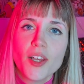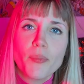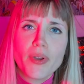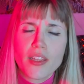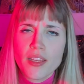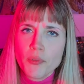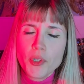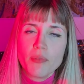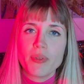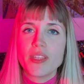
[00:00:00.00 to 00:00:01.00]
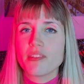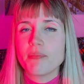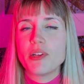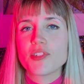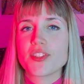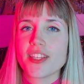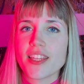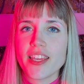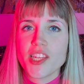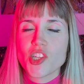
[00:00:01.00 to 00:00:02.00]
but it wouldn't be the most
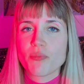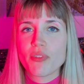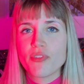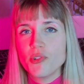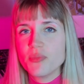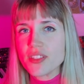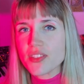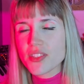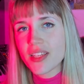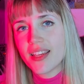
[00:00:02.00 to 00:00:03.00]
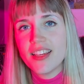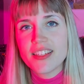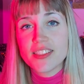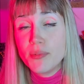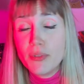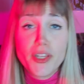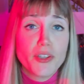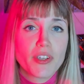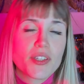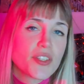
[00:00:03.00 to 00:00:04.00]
engaging performance. Similarly,
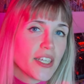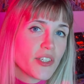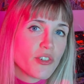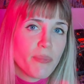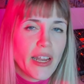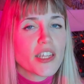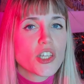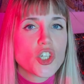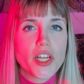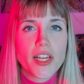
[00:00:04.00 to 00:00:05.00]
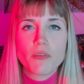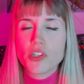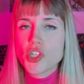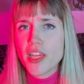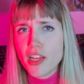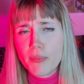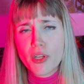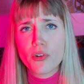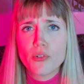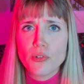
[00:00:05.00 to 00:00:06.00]
you can sing to a backing track, which can be
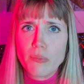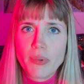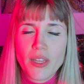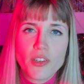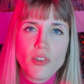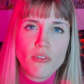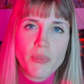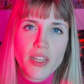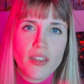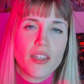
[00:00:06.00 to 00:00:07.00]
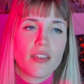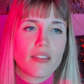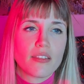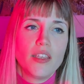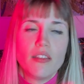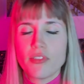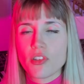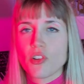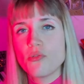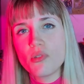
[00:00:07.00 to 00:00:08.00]
cool, but normally it's even
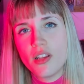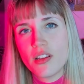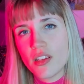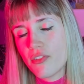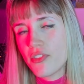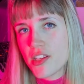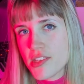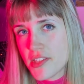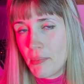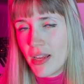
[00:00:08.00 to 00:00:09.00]
cooler if there's some